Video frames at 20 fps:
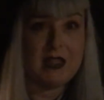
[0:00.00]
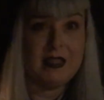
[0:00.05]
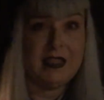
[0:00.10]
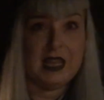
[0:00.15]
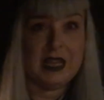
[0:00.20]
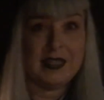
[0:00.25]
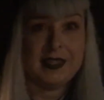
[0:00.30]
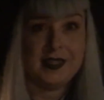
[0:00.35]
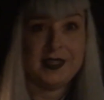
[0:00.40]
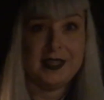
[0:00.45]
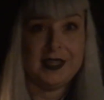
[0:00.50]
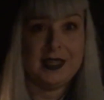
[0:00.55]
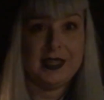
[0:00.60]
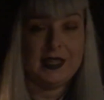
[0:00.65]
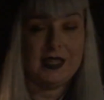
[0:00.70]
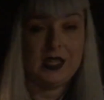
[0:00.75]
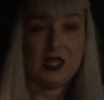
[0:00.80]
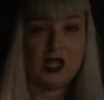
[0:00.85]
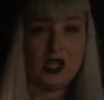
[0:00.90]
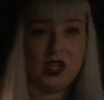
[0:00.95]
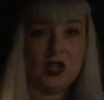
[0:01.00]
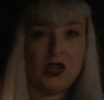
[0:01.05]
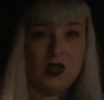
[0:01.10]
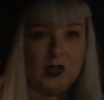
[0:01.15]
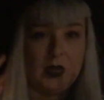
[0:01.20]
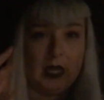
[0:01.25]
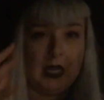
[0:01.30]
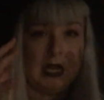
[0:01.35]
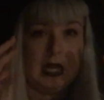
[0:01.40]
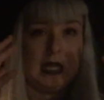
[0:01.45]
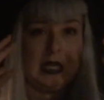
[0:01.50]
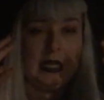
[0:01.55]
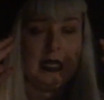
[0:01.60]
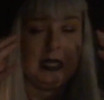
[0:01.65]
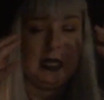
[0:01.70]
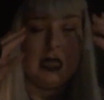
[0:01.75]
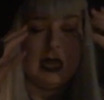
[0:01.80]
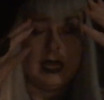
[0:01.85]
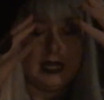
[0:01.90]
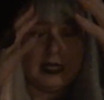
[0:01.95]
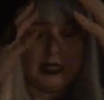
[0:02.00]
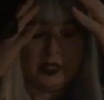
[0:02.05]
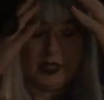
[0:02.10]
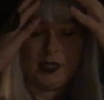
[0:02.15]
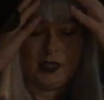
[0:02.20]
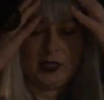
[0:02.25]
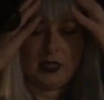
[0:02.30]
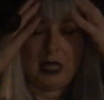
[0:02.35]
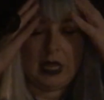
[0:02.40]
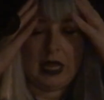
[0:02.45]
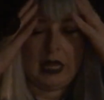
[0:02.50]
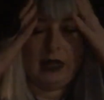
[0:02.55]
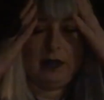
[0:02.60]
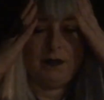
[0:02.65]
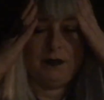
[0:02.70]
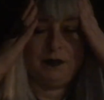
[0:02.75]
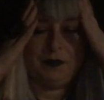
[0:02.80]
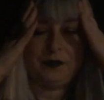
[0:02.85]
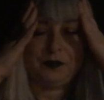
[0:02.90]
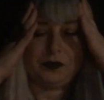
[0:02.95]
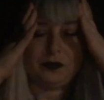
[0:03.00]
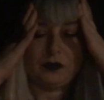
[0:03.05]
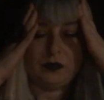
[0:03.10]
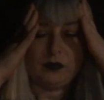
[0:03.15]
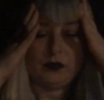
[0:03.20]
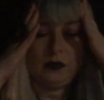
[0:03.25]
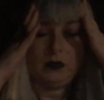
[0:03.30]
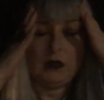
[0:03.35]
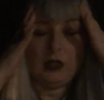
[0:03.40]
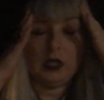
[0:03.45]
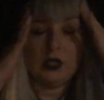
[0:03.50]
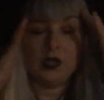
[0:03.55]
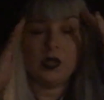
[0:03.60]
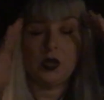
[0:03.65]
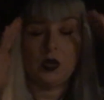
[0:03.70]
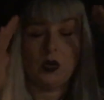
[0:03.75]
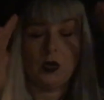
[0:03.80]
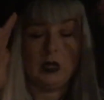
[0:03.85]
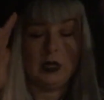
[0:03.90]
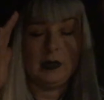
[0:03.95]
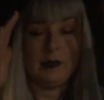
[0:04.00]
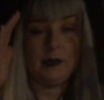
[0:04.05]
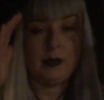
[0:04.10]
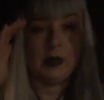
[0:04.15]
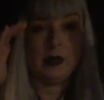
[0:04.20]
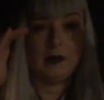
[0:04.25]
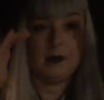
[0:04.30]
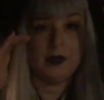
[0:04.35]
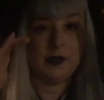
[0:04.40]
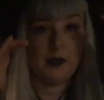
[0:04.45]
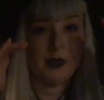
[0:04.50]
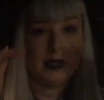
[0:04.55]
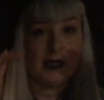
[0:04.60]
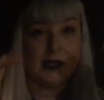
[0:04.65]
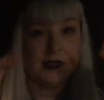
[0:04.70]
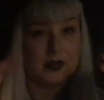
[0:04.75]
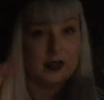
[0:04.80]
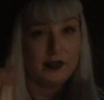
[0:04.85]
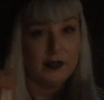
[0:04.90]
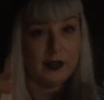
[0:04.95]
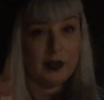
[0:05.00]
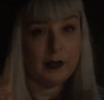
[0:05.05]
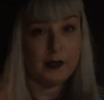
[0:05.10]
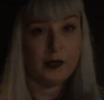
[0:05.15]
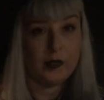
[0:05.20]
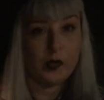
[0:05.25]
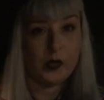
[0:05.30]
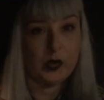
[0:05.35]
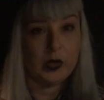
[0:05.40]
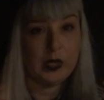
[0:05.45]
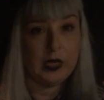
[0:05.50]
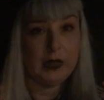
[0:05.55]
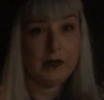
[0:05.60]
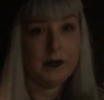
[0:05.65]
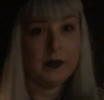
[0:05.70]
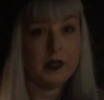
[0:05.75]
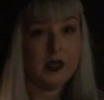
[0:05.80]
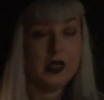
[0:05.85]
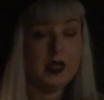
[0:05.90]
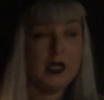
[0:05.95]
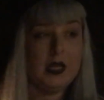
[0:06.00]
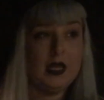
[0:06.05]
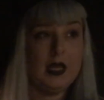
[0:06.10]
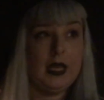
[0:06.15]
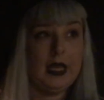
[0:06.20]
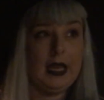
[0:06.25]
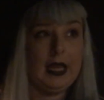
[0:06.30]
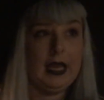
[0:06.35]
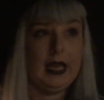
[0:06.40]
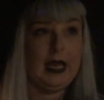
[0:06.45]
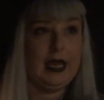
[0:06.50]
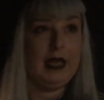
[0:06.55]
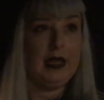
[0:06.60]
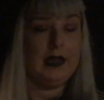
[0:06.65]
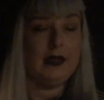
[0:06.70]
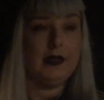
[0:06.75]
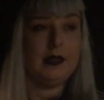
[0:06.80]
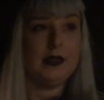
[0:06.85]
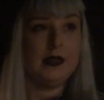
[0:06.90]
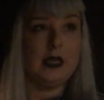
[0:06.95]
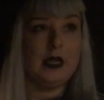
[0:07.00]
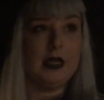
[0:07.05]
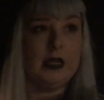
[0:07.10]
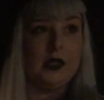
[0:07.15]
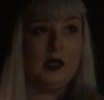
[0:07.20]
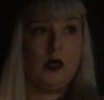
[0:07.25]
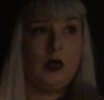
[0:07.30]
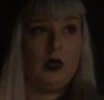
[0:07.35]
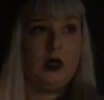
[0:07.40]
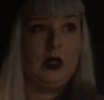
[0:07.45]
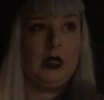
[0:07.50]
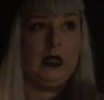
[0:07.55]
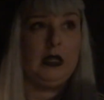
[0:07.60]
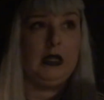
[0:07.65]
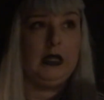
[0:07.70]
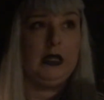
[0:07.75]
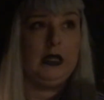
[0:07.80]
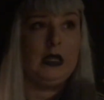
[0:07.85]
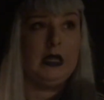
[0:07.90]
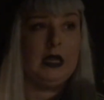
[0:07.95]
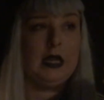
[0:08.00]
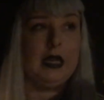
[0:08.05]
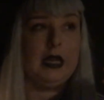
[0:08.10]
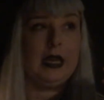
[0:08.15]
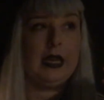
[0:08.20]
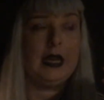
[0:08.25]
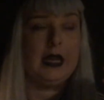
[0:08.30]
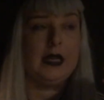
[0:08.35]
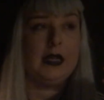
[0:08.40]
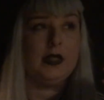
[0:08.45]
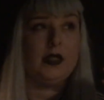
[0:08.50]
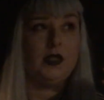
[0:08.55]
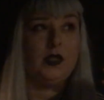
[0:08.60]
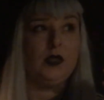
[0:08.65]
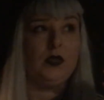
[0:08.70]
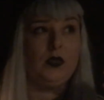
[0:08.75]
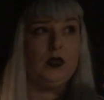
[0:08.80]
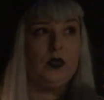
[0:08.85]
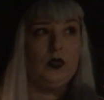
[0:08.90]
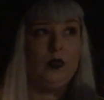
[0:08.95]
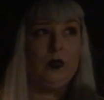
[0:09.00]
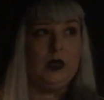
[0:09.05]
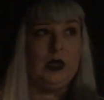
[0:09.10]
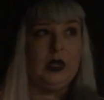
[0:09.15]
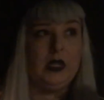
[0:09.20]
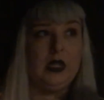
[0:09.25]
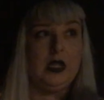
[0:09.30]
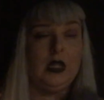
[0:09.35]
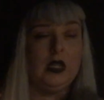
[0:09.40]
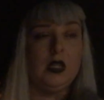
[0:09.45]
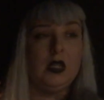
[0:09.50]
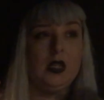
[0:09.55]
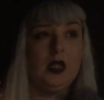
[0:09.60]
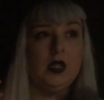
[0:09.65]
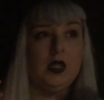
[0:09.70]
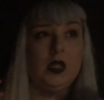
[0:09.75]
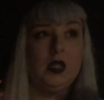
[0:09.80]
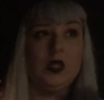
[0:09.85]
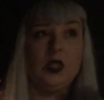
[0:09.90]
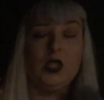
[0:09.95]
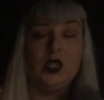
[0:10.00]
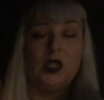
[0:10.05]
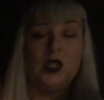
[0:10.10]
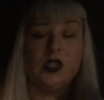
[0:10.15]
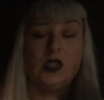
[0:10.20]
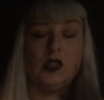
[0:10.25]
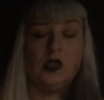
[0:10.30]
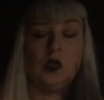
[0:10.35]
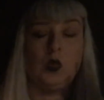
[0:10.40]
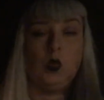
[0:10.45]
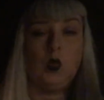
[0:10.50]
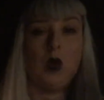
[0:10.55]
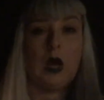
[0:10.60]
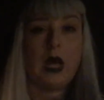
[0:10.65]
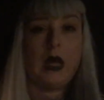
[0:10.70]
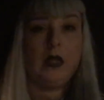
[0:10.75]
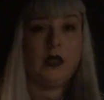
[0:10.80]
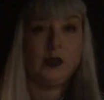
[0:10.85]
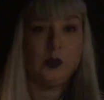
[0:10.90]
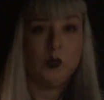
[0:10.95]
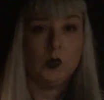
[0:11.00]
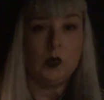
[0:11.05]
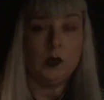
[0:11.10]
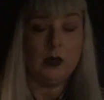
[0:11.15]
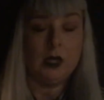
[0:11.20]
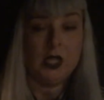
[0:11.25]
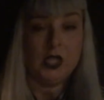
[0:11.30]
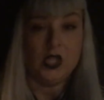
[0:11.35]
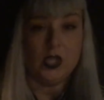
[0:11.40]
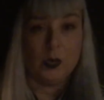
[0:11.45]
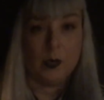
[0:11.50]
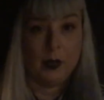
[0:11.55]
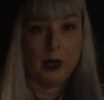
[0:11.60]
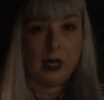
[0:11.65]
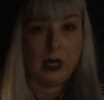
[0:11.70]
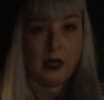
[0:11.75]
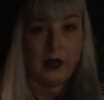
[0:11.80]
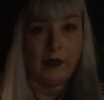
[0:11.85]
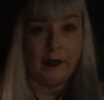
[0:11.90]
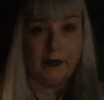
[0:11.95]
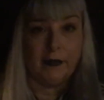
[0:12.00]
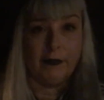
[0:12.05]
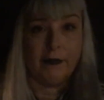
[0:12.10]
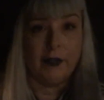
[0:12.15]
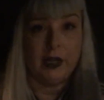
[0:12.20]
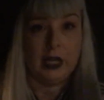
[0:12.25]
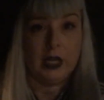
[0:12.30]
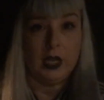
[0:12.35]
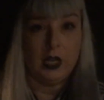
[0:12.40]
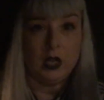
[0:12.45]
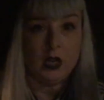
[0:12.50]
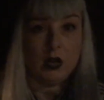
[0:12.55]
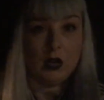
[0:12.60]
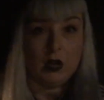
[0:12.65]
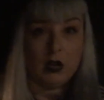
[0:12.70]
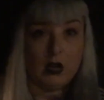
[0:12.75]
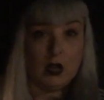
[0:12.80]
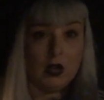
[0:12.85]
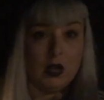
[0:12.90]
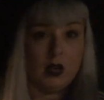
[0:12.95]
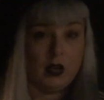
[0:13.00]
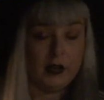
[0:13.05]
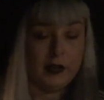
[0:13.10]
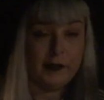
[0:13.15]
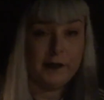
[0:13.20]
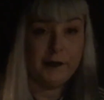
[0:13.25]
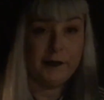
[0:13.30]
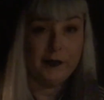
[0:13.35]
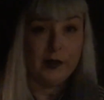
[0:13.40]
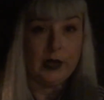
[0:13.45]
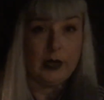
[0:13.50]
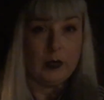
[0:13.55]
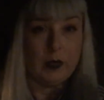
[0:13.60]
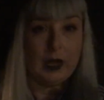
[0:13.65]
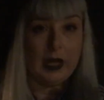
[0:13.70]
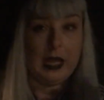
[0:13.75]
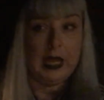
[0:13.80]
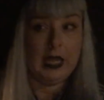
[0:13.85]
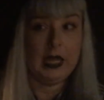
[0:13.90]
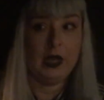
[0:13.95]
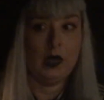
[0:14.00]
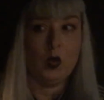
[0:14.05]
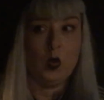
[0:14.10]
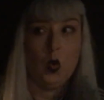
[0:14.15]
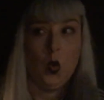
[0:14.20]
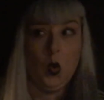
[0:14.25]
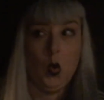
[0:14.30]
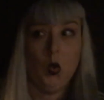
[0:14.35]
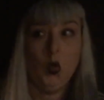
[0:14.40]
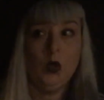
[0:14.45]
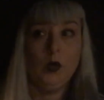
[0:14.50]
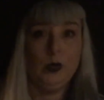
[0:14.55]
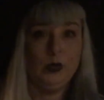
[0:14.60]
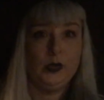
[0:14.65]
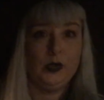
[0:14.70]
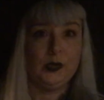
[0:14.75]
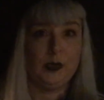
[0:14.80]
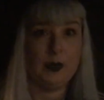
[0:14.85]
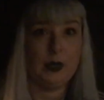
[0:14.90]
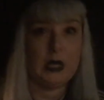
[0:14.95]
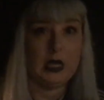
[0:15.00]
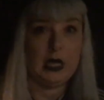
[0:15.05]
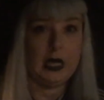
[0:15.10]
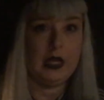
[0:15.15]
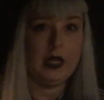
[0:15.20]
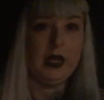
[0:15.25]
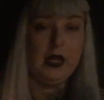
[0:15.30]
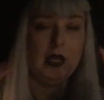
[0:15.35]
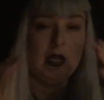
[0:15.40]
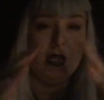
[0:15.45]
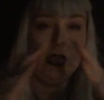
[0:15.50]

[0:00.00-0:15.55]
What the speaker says: That's it, you know? And I totally pumped myself up for him. And I had to be just this wild woman jumping out of a freaking car on a freeway in a horrible spot